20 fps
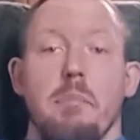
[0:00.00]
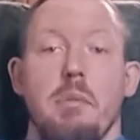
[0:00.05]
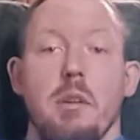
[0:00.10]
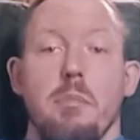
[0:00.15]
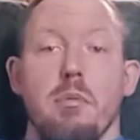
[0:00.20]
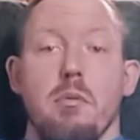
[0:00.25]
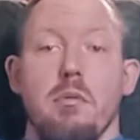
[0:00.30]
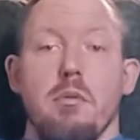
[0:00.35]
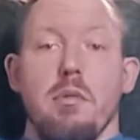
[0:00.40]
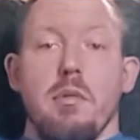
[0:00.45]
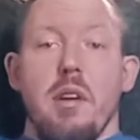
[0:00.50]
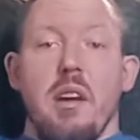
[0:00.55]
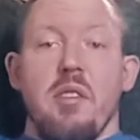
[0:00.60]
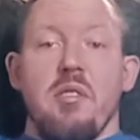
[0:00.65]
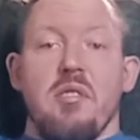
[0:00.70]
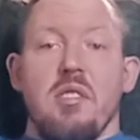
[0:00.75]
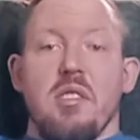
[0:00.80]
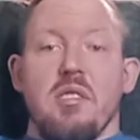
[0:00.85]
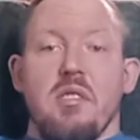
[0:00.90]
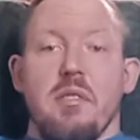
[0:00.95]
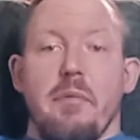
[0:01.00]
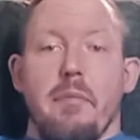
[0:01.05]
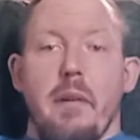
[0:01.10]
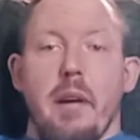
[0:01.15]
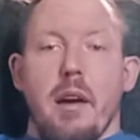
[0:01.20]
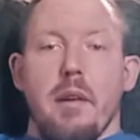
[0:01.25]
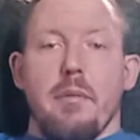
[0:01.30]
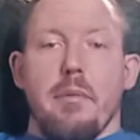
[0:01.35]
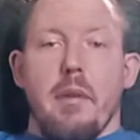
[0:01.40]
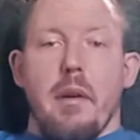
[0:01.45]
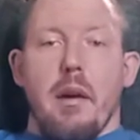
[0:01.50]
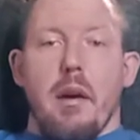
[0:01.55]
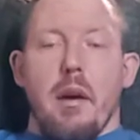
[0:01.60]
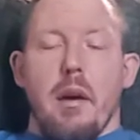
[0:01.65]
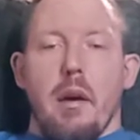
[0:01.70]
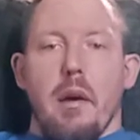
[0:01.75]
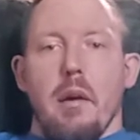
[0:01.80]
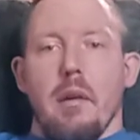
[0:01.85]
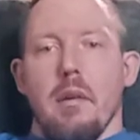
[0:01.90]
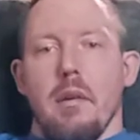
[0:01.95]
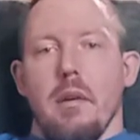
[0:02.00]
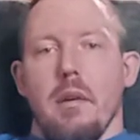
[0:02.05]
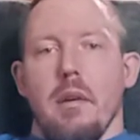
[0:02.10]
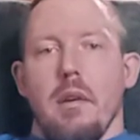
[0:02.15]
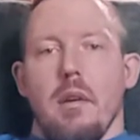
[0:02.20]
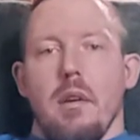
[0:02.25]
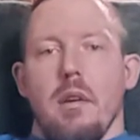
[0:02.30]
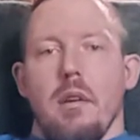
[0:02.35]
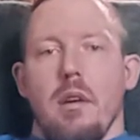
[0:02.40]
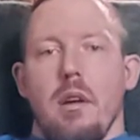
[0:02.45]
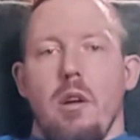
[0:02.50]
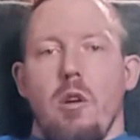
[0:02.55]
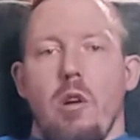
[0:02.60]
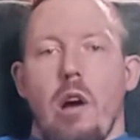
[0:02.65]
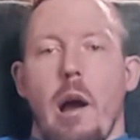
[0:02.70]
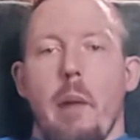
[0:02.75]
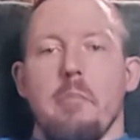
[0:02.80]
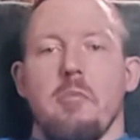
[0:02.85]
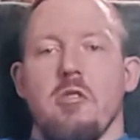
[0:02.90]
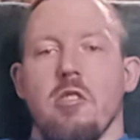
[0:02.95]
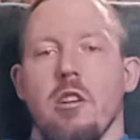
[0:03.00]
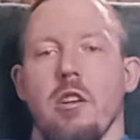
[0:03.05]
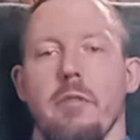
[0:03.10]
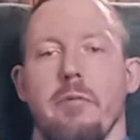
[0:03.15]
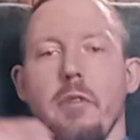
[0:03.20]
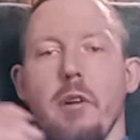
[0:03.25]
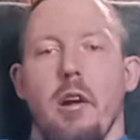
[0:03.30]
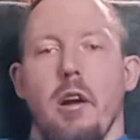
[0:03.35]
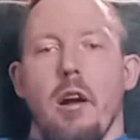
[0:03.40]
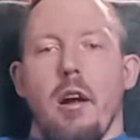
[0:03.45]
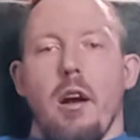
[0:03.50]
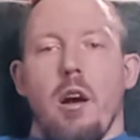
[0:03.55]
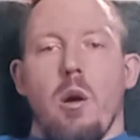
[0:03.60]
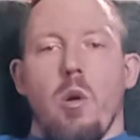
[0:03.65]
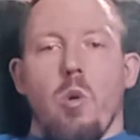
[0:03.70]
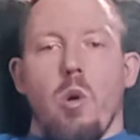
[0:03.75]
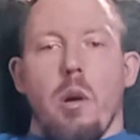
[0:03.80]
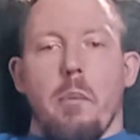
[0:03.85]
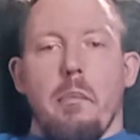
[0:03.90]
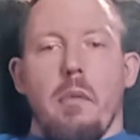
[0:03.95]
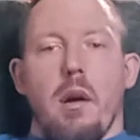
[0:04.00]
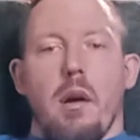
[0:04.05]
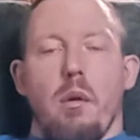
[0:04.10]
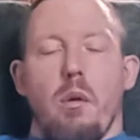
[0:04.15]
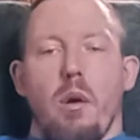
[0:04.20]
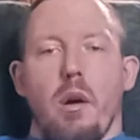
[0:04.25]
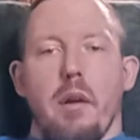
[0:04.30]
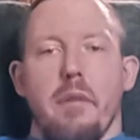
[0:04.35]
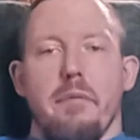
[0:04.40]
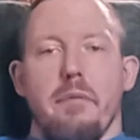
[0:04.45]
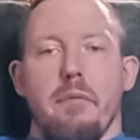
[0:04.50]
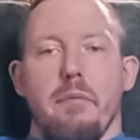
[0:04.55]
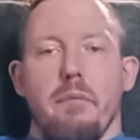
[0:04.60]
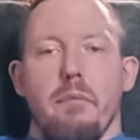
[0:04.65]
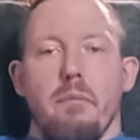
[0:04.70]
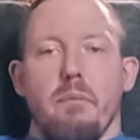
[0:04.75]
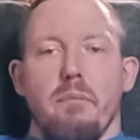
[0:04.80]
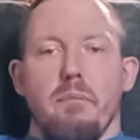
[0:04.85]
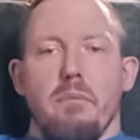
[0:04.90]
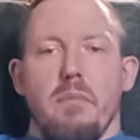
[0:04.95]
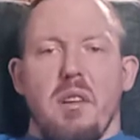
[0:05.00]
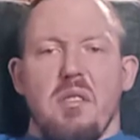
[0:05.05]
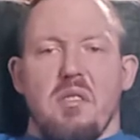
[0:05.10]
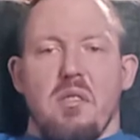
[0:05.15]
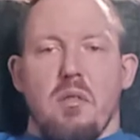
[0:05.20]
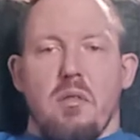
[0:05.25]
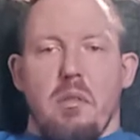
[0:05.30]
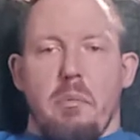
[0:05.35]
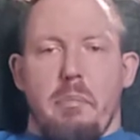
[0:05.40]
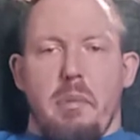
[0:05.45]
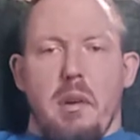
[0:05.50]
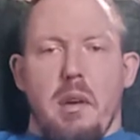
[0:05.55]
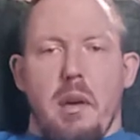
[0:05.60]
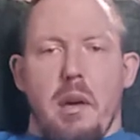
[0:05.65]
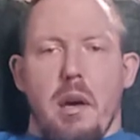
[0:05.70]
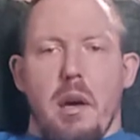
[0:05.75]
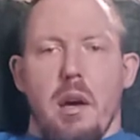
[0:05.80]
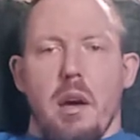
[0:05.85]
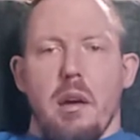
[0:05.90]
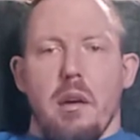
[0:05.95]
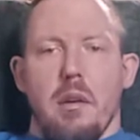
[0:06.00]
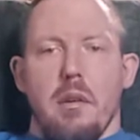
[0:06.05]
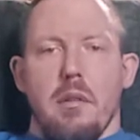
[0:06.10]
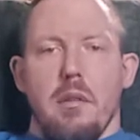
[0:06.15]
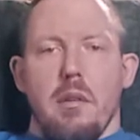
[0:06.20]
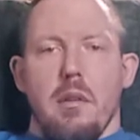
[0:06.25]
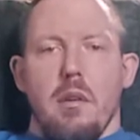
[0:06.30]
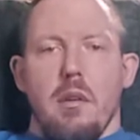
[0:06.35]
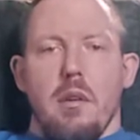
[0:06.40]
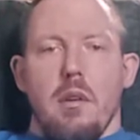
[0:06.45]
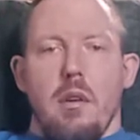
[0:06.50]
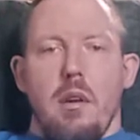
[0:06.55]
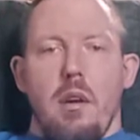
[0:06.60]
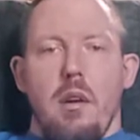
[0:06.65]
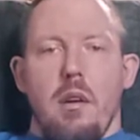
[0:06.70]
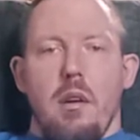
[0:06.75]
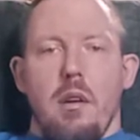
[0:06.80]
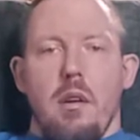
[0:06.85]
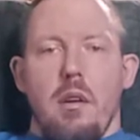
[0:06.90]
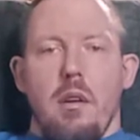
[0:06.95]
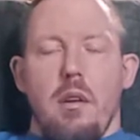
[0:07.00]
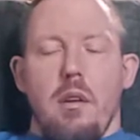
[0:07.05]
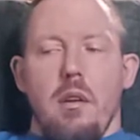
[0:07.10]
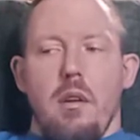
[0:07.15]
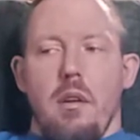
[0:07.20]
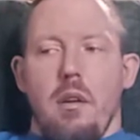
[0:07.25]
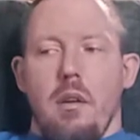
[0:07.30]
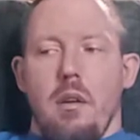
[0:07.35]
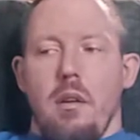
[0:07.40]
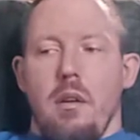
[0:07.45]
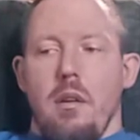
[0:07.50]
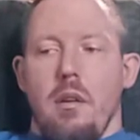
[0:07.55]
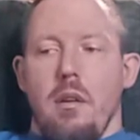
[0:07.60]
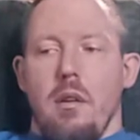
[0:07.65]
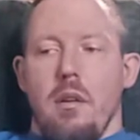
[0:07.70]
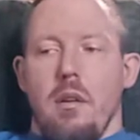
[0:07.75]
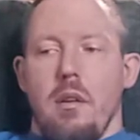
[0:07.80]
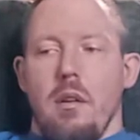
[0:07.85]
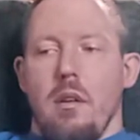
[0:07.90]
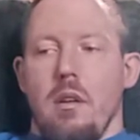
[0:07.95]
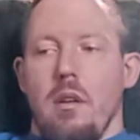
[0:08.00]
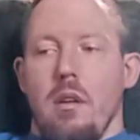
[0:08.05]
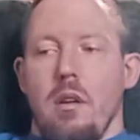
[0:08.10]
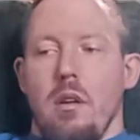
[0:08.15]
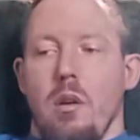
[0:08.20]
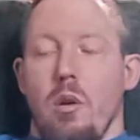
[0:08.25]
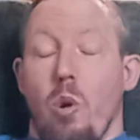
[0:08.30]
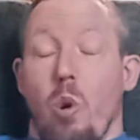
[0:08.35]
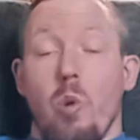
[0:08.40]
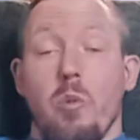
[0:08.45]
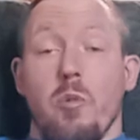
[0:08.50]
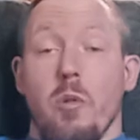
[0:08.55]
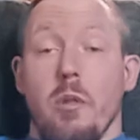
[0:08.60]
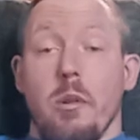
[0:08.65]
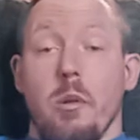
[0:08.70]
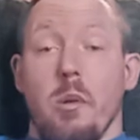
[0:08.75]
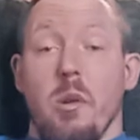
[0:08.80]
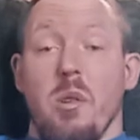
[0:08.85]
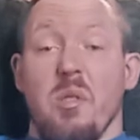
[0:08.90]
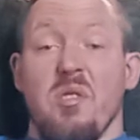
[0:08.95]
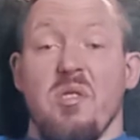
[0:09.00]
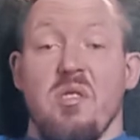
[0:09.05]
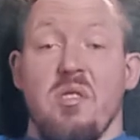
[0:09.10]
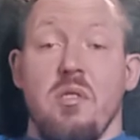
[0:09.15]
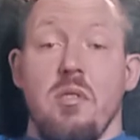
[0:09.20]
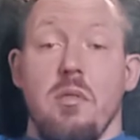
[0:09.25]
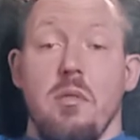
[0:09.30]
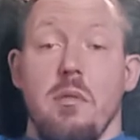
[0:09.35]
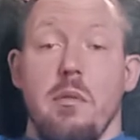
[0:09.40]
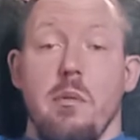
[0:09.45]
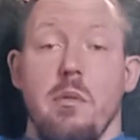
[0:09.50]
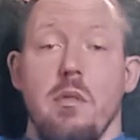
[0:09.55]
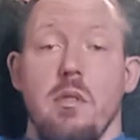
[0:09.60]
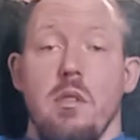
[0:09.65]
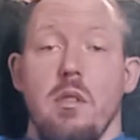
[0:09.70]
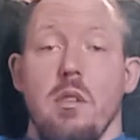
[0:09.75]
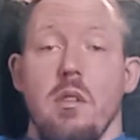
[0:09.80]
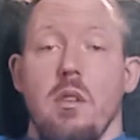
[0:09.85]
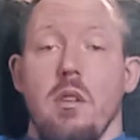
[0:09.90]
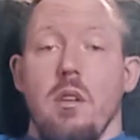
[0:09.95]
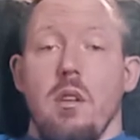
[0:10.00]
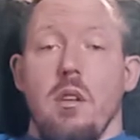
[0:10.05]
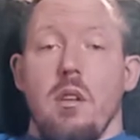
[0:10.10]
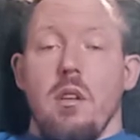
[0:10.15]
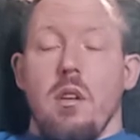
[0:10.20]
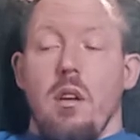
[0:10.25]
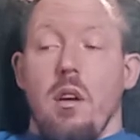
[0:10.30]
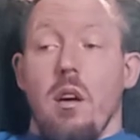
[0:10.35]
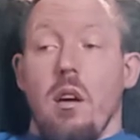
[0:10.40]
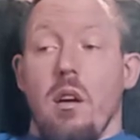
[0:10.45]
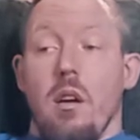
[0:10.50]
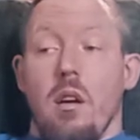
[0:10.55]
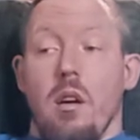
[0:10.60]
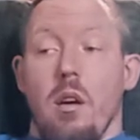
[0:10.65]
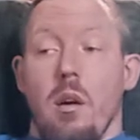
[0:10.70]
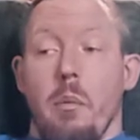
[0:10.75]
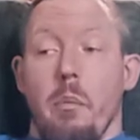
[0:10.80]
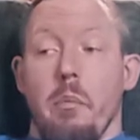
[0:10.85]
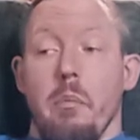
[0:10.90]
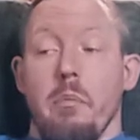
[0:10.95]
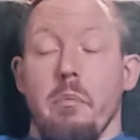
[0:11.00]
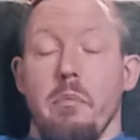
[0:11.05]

people, it's just the fact that, you know, I'm trying to figure out where my life is going to be at, and hopefully real soon, I